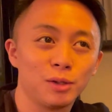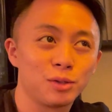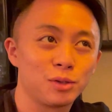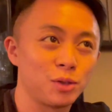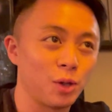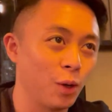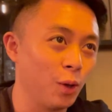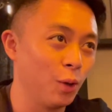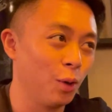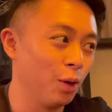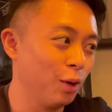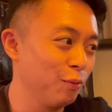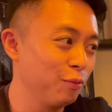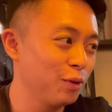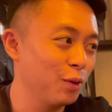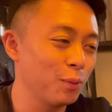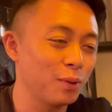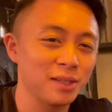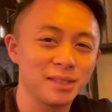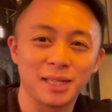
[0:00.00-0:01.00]
So
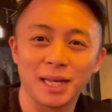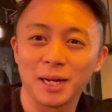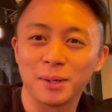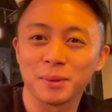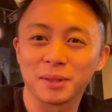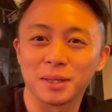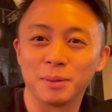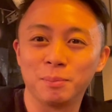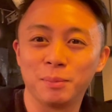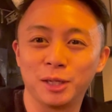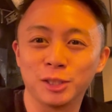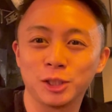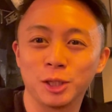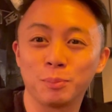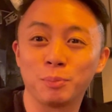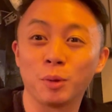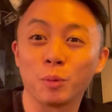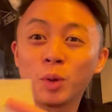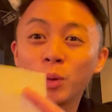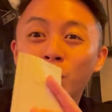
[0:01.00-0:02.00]
hopefully we're staying within
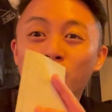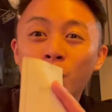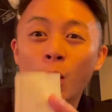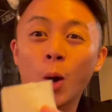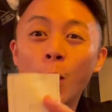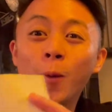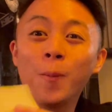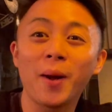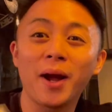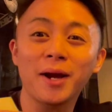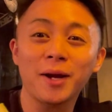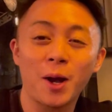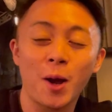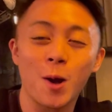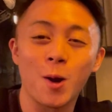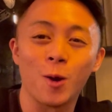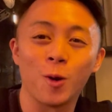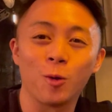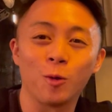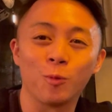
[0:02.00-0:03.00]
budget, but we will go back
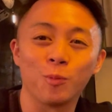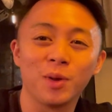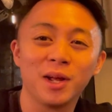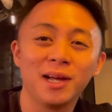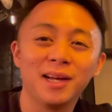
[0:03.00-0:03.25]
home